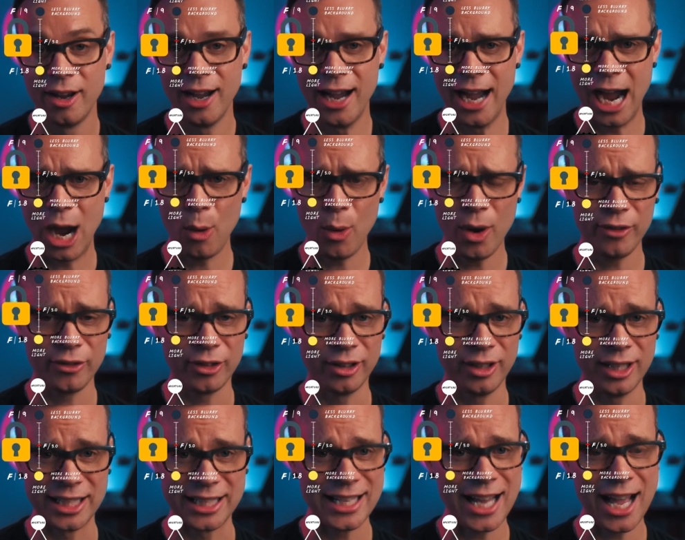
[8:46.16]
However,
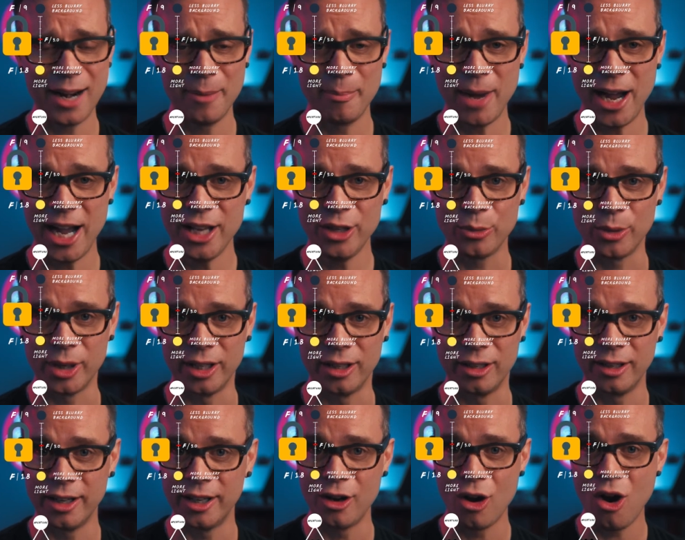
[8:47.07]
it's not a mind
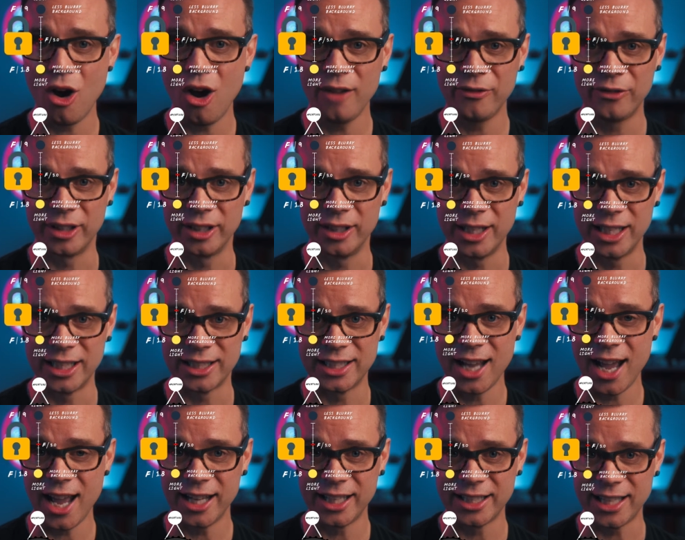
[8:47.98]
reader and often is
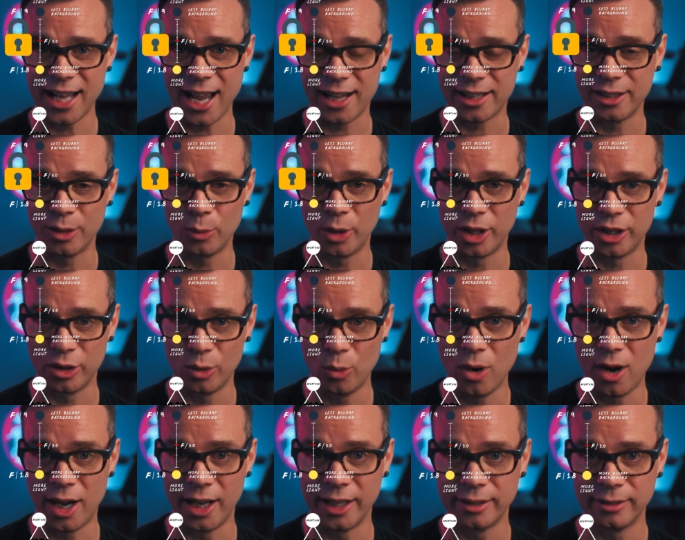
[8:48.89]
not exactly what you
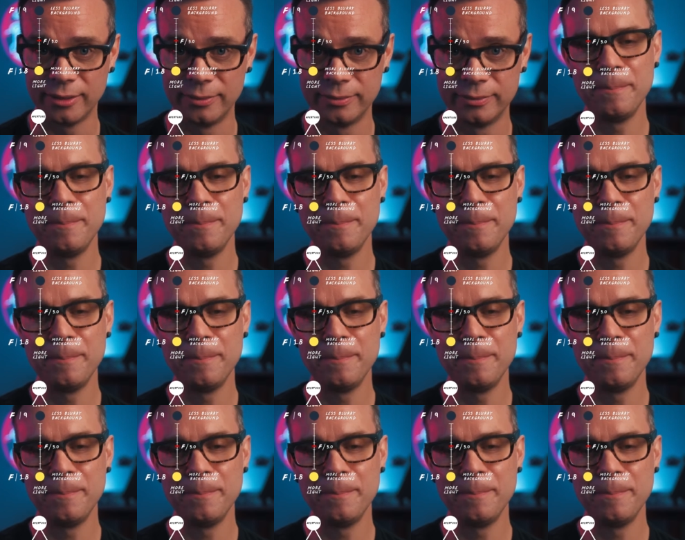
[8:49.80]
want.